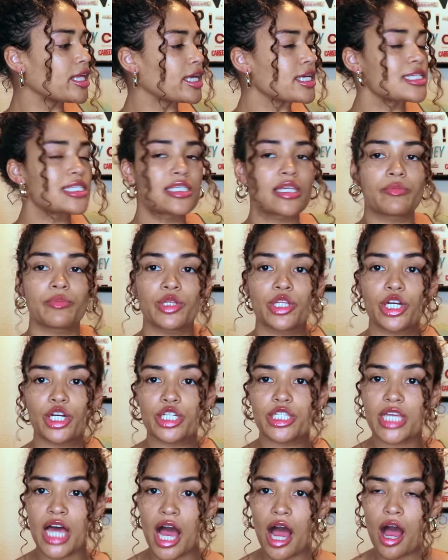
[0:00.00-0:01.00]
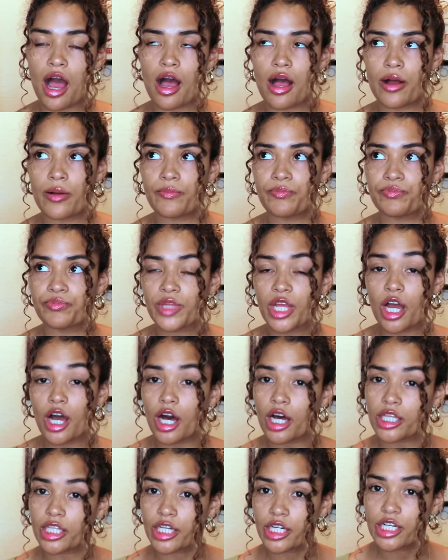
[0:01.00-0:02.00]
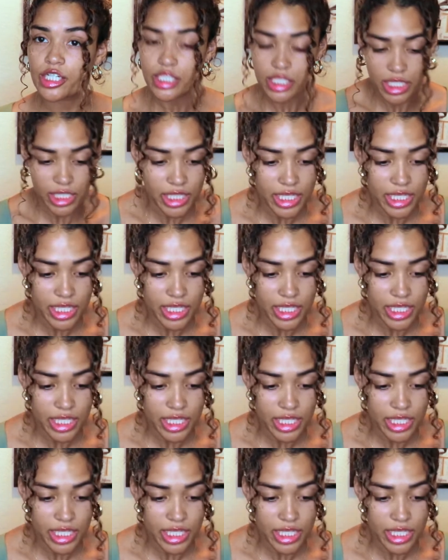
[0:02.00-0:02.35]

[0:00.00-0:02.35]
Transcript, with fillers: like a similar um, color to